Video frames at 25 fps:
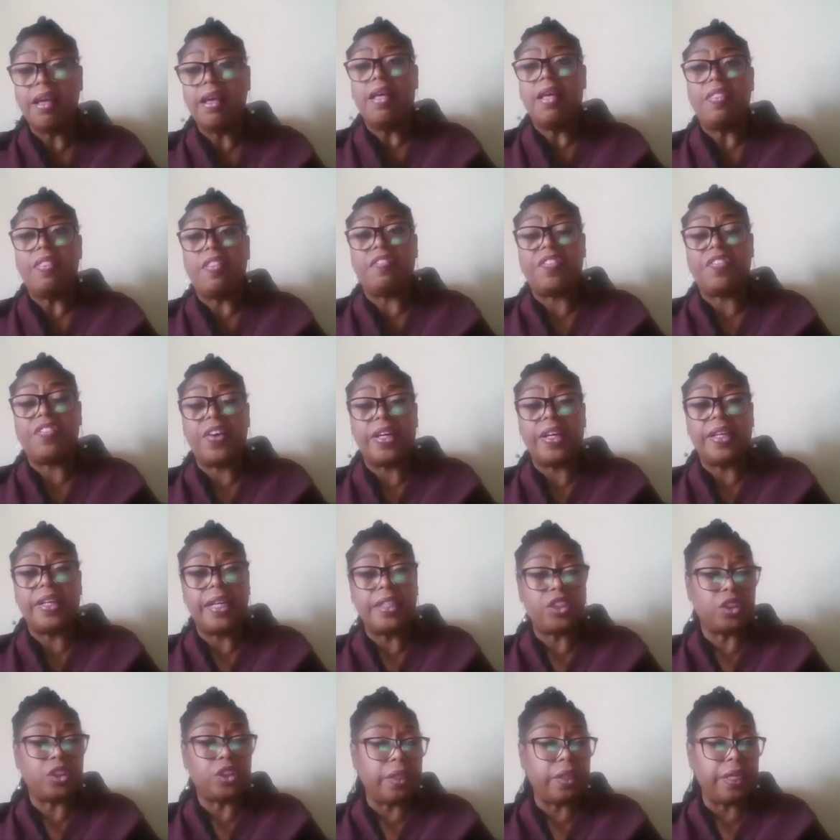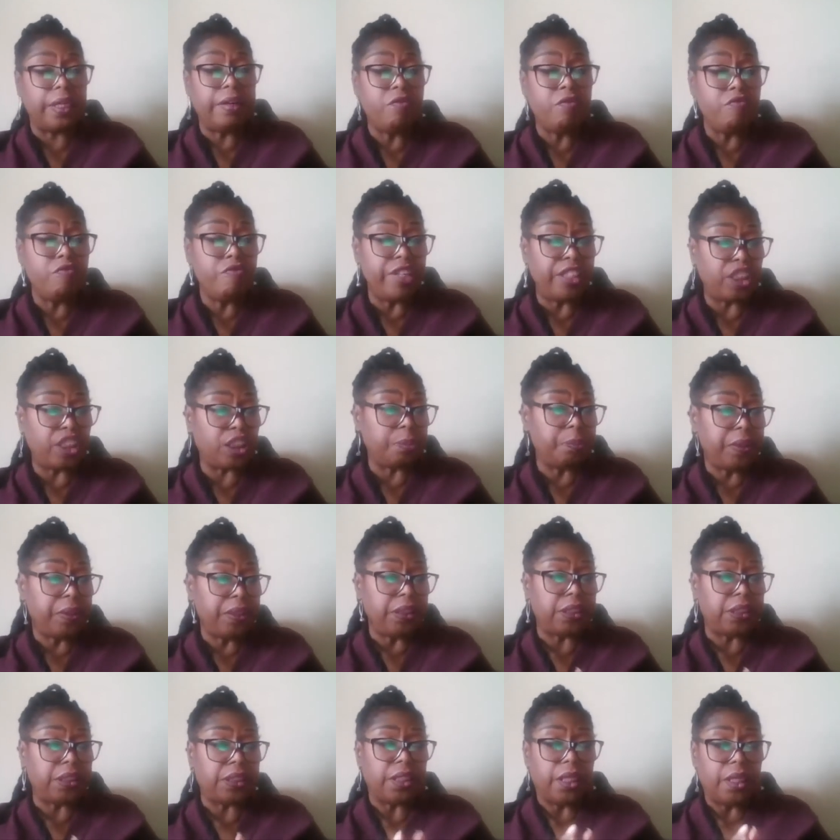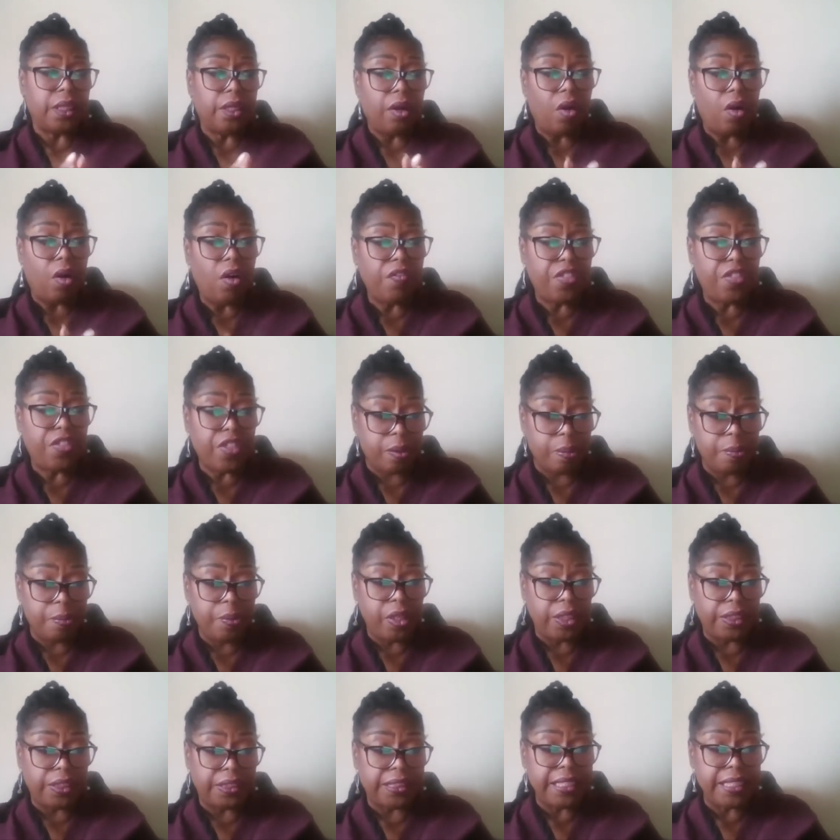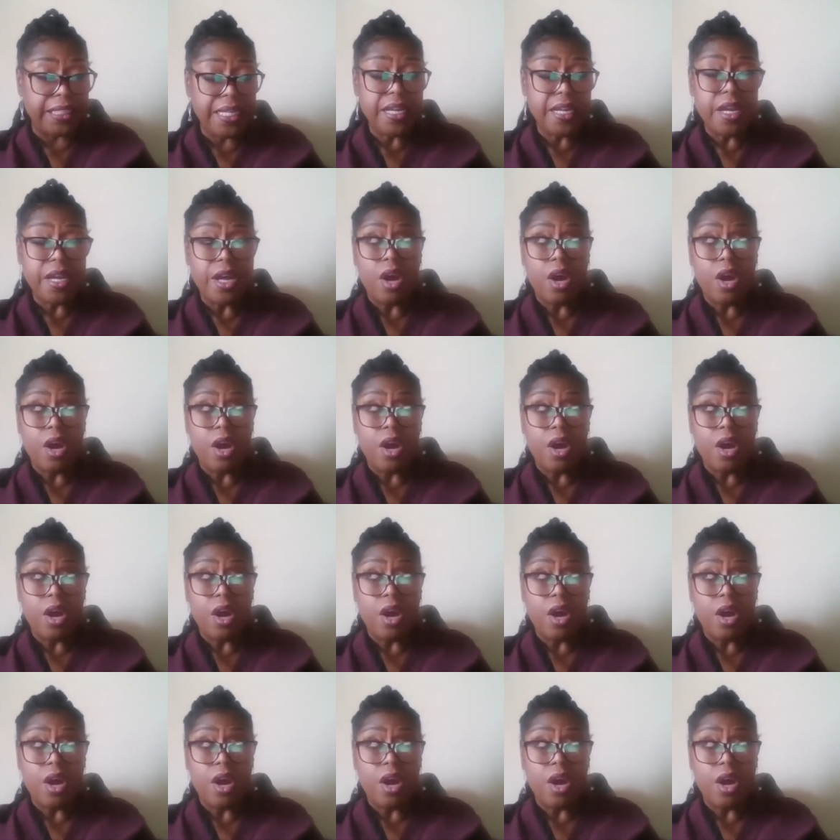the financial enrichment of the community.